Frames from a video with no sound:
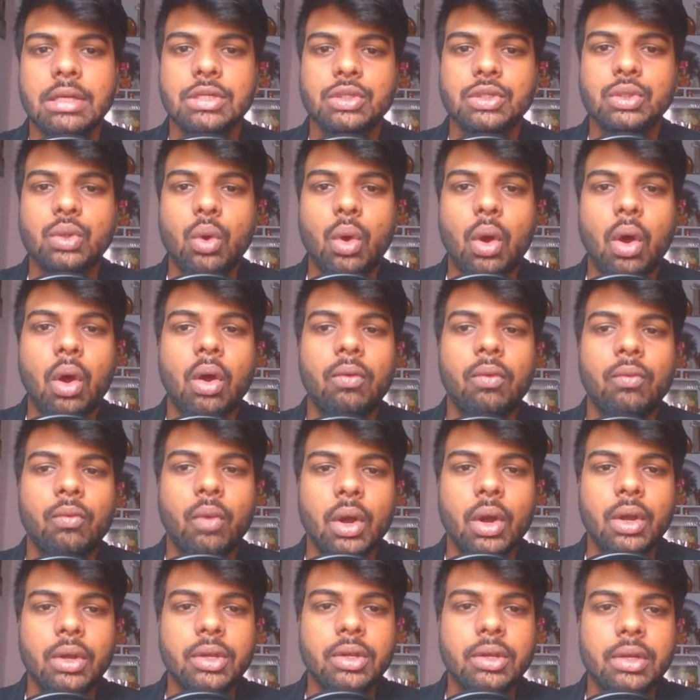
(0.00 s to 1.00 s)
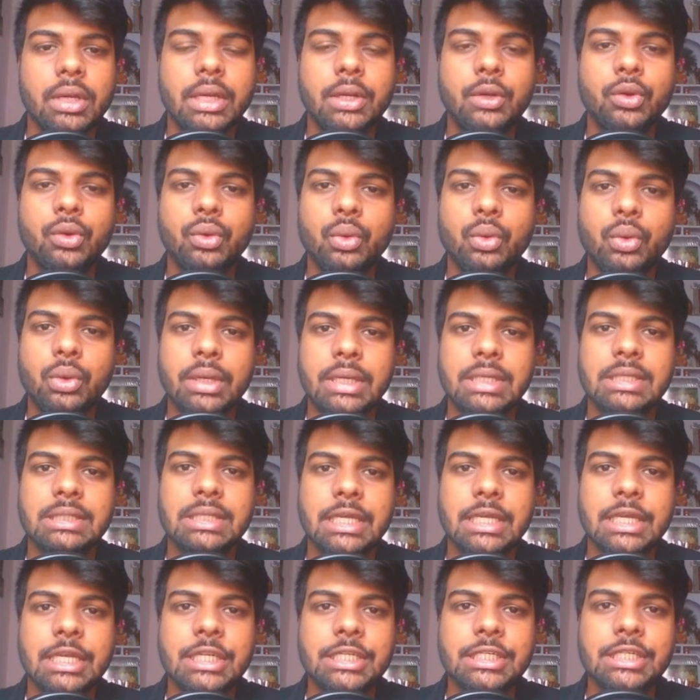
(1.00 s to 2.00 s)
So what you need to do
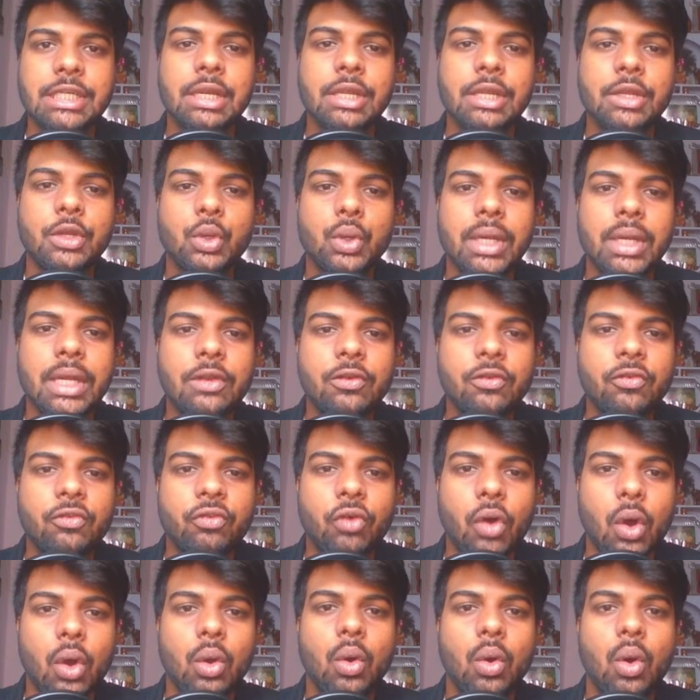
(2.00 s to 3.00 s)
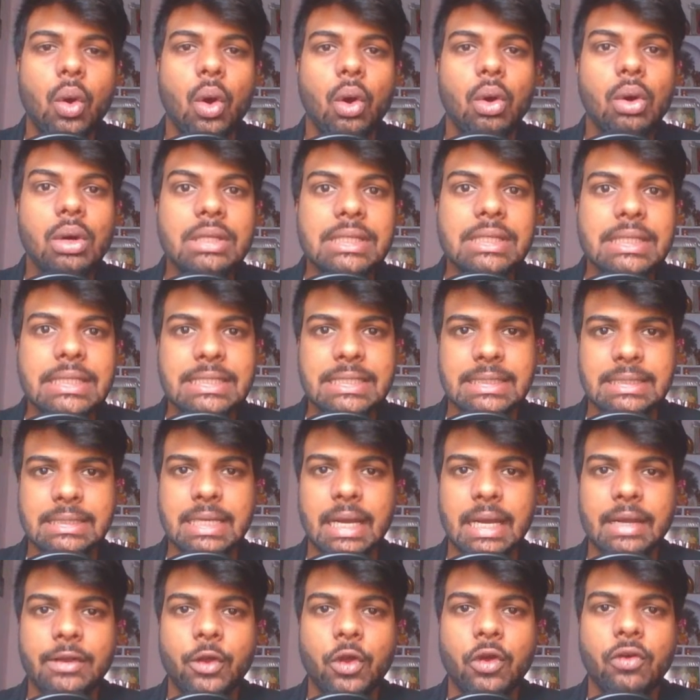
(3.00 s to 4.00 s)
is, initially you need to follow all these
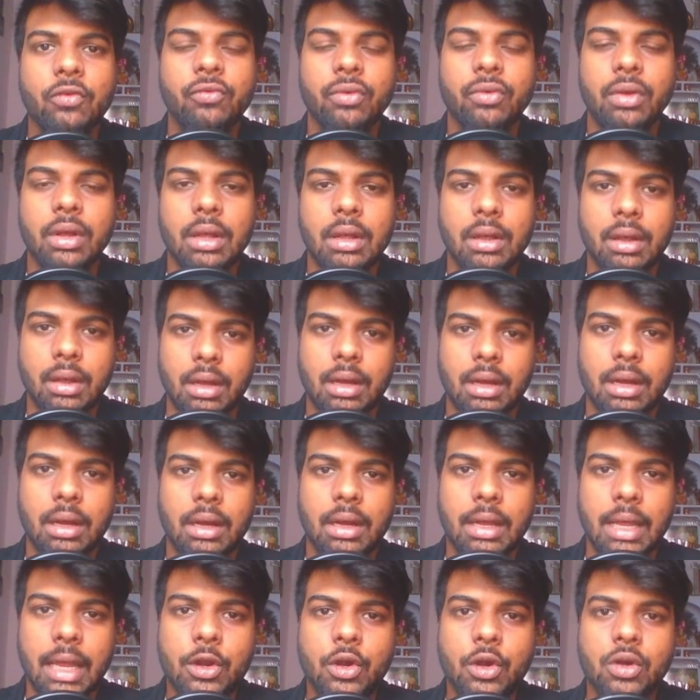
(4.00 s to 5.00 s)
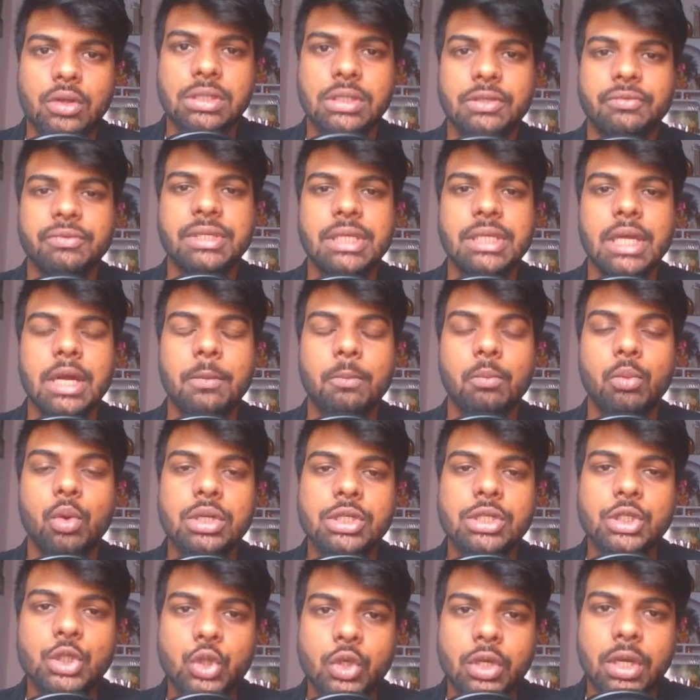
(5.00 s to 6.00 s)
kind of accounts which are
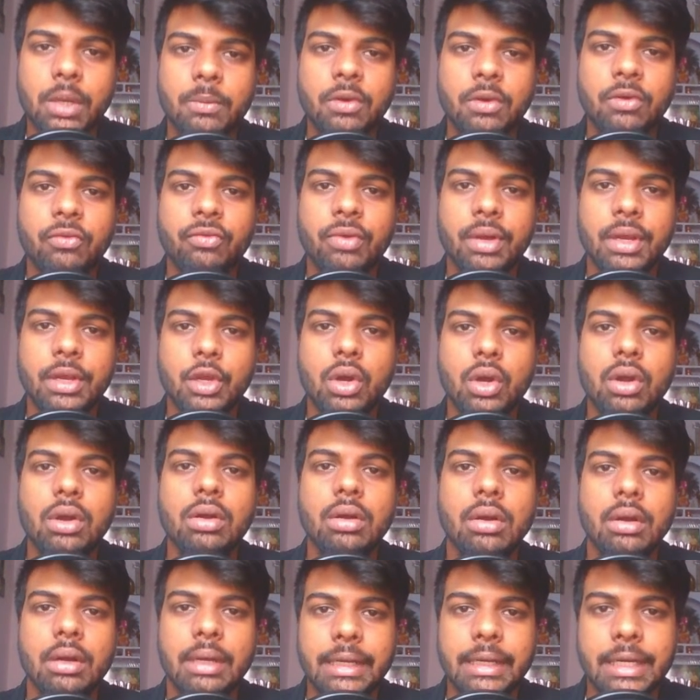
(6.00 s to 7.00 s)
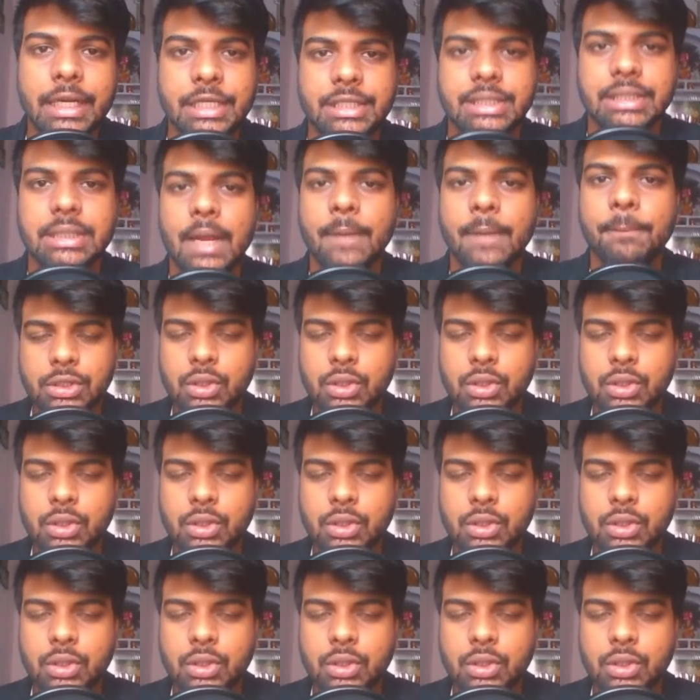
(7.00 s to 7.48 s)
more suitable for your niche.